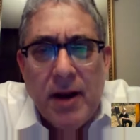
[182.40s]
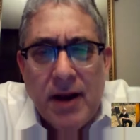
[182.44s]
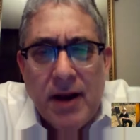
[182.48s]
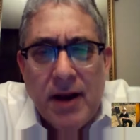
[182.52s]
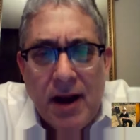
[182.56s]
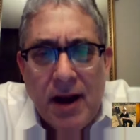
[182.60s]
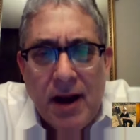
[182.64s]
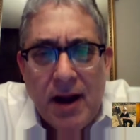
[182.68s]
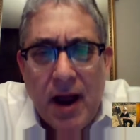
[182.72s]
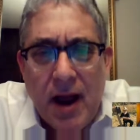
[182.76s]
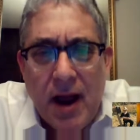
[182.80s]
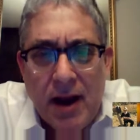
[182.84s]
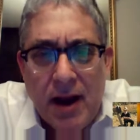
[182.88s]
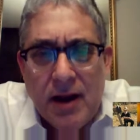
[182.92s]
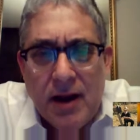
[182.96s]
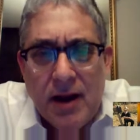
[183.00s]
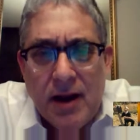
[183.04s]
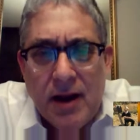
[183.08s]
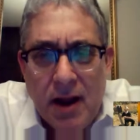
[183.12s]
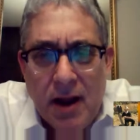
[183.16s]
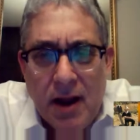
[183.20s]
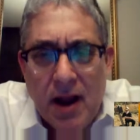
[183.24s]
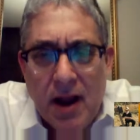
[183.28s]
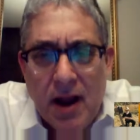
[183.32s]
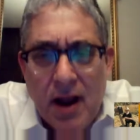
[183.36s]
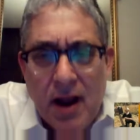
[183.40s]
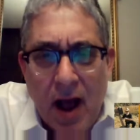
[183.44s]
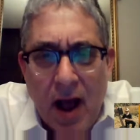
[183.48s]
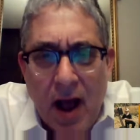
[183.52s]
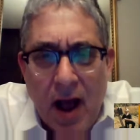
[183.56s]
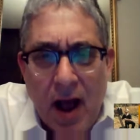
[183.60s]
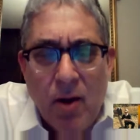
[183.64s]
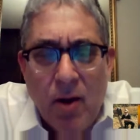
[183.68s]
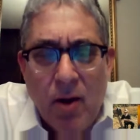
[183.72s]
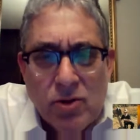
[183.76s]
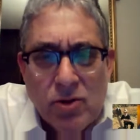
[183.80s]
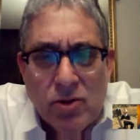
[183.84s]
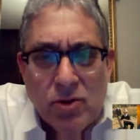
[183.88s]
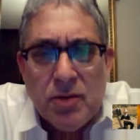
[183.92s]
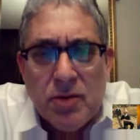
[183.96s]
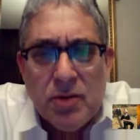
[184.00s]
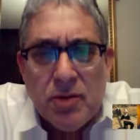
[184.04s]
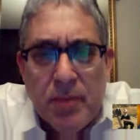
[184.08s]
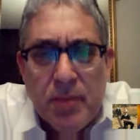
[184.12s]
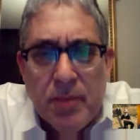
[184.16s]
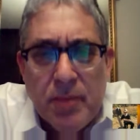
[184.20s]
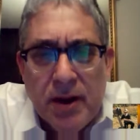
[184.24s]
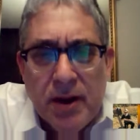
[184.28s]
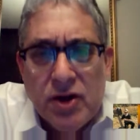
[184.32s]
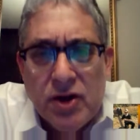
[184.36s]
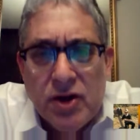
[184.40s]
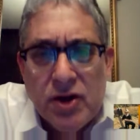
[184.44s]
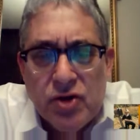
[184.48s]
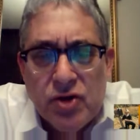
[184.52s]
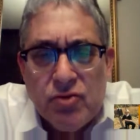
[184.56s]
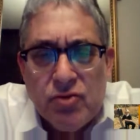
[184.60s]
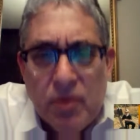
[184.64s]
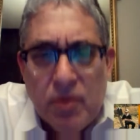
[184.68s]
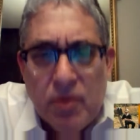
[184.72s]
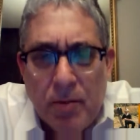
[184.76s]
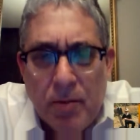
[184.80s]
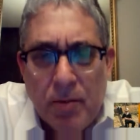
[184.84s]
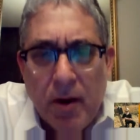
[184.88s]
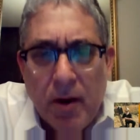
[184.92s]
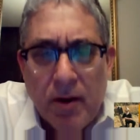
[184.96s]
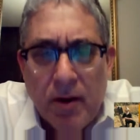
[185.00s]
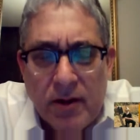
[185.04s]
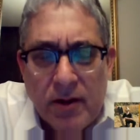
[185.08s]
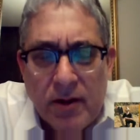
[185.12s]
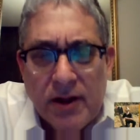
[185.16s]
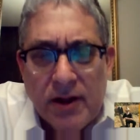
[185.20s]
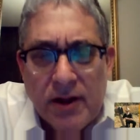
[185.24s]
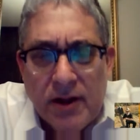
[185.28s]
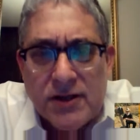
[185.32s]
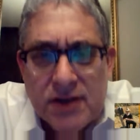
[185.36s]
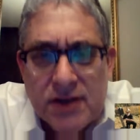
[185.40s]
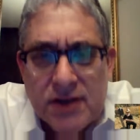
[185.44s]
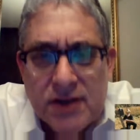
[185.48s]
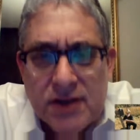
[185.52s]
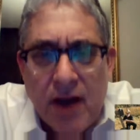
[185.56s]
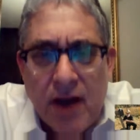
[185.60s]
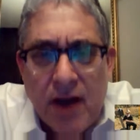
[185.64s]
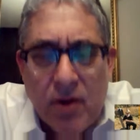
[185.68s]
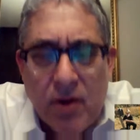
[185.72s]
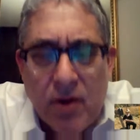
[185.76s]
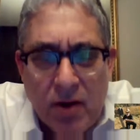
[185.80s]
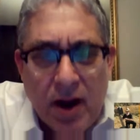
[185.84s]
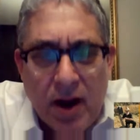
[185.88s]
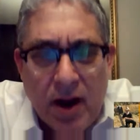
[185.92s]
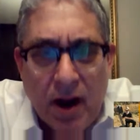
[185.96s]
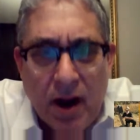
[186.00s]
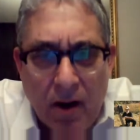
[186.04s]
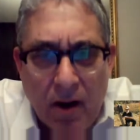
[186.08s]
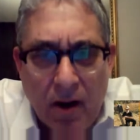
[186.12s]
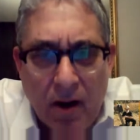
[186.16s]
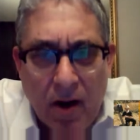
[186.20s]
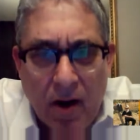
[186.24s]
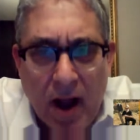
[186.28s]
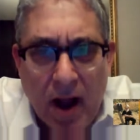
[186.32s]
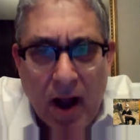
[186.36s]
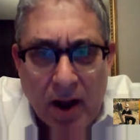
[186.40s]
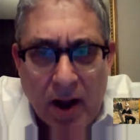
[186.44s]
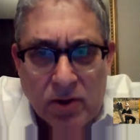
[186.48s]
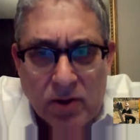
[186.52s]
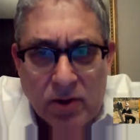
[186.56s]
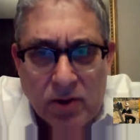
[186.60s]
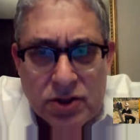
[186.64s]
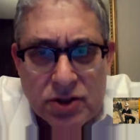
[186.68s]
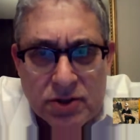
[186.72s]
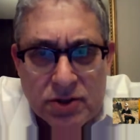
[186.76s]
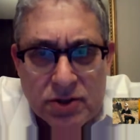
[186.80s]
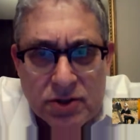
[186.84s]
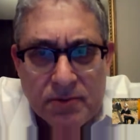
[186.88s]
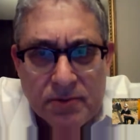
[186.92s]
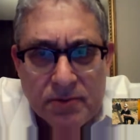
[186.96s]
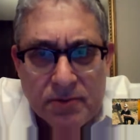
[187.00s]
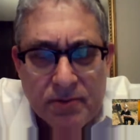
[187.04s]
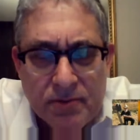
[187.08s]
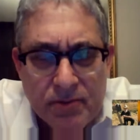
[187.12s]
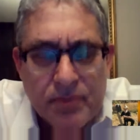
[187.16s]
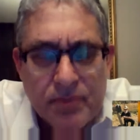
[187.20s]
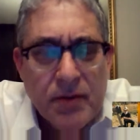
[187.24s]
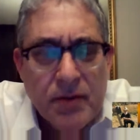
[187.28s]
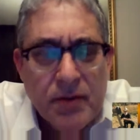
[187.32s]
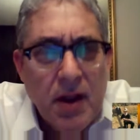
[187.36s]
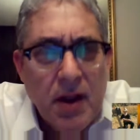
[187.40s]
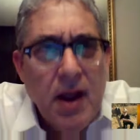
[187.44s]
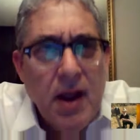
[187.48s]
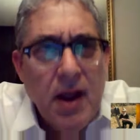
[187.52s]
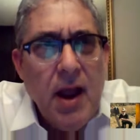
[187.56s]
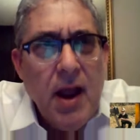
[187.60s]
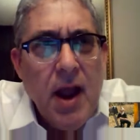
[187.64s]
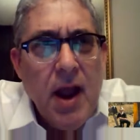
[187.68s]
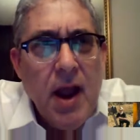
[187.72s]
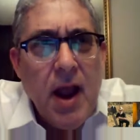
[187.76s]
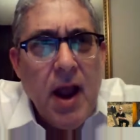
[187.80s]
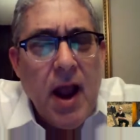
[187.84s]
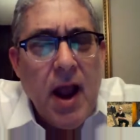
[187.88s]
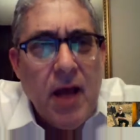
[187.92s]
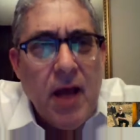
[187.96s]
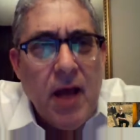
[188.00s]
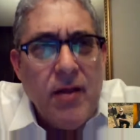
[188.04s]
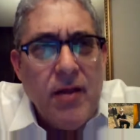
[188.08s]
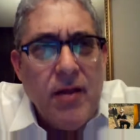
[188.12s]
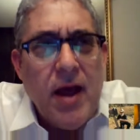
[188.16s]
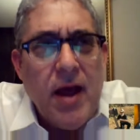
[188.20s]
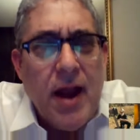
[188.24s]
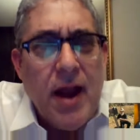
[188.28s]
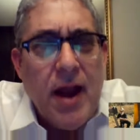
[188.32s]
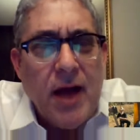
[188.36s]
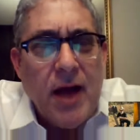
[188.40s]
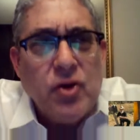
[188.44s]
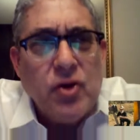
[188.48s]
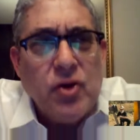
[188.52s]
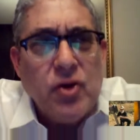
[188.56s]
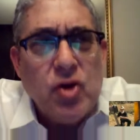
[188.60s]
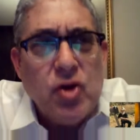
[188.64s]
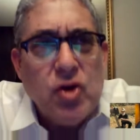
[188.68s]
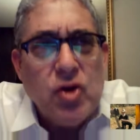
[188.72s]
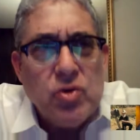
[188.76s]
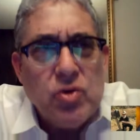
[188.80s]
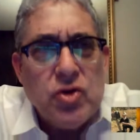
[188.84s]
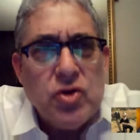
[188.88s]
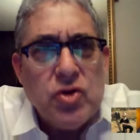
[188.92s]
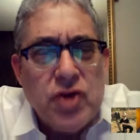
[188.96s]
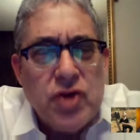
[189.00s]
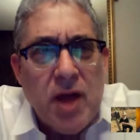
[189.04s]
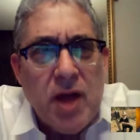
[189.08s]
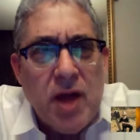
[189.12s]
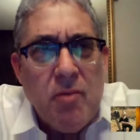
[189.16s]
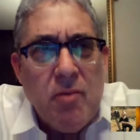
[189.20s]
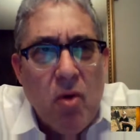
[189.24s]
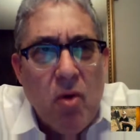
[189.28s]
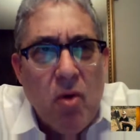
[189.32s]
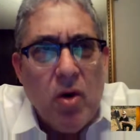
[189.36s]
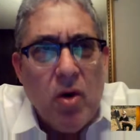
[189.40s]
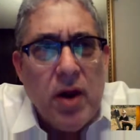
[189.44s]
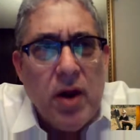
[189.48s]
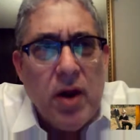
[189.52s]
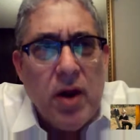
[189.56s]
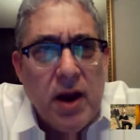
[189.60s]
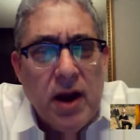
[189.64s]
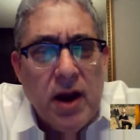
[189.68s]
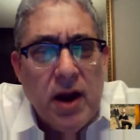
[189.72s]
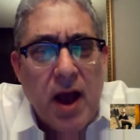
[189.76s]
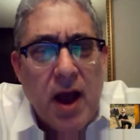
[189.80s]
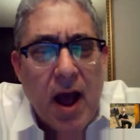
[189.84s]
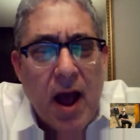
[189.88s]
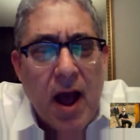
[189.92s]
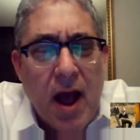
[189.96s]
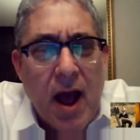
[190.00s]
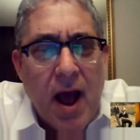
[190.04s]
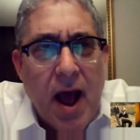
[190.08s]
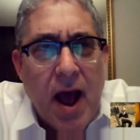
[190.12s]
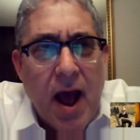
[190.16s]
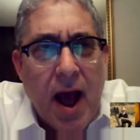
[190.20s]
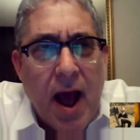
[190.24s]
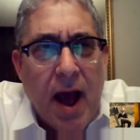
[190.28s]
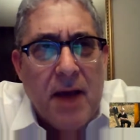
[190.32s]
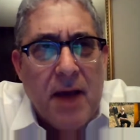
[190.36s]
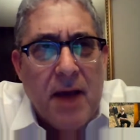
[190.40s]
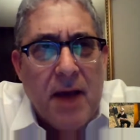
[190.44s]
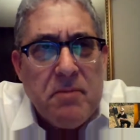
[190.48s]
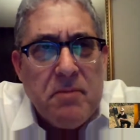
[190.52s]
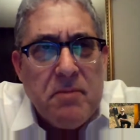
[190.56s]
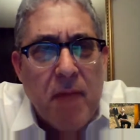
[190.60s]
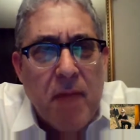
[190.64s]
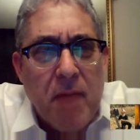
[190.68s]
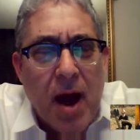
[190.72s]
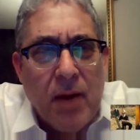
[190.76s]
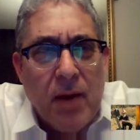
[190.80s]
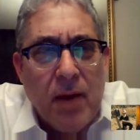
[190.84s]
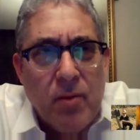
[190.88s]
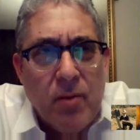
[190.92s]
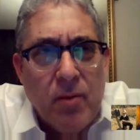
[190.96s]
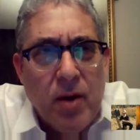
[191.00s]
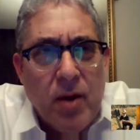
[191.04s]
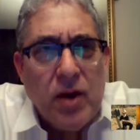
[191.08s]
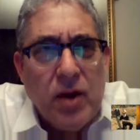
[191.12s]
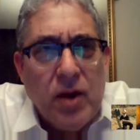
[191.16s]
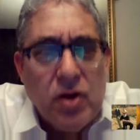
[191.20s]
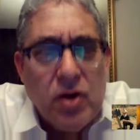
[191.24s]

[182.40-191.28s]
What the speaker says: night, I host a big industry party that's catered at our house. And then on Tuesday morning, I moderate